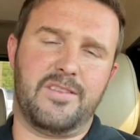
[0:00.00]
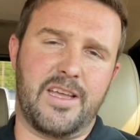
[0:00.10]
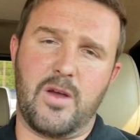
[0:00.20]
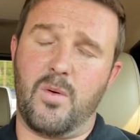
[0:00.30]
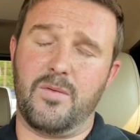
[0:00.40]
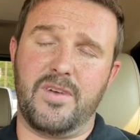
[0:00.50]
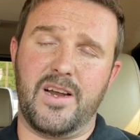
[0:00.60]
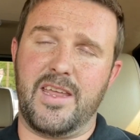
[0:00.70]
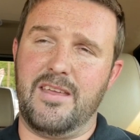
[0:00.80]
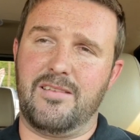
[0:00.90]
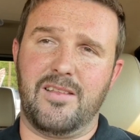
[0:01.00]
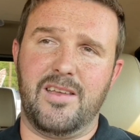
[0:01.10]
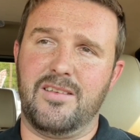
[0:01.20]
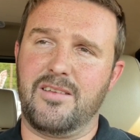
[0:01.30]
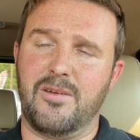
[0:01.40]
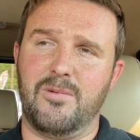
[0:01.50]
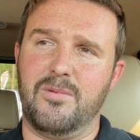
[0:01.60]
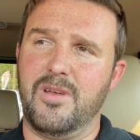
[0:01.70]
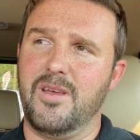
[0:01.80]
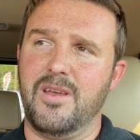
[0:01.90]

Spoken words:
They go on very easily, so